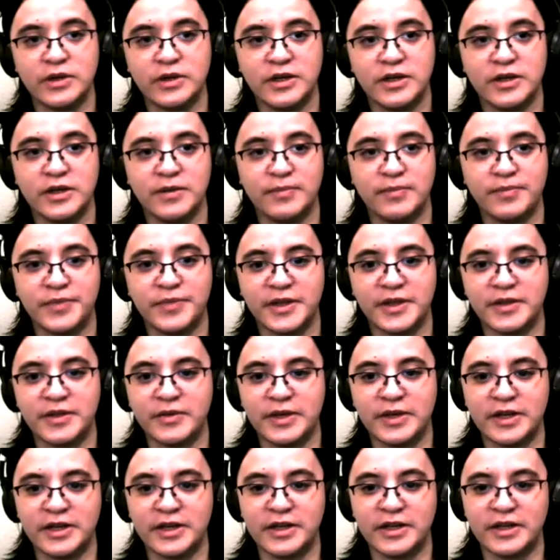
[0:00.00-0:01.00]
I think
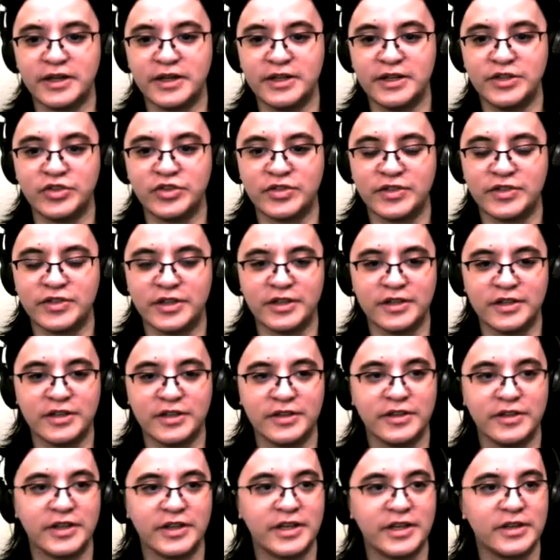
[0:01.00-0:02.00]
we got kind of started
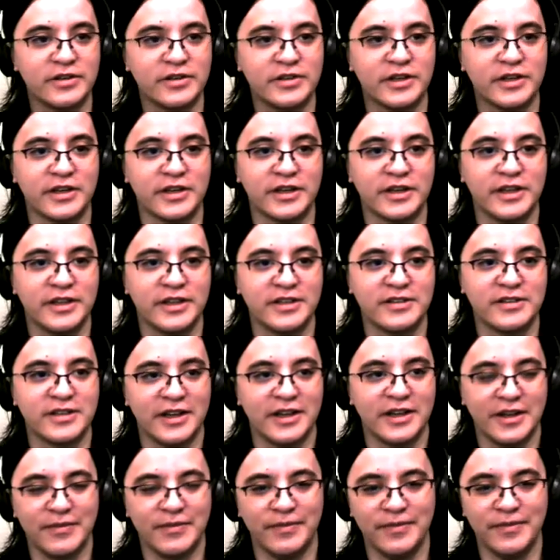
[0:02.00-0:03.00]
on like talking this
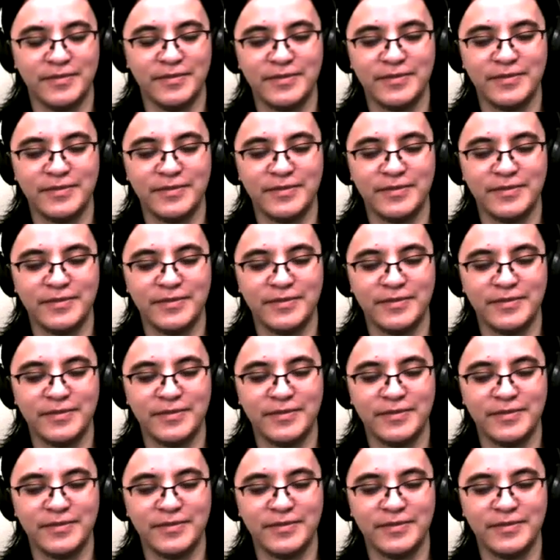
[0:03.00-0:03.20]
time,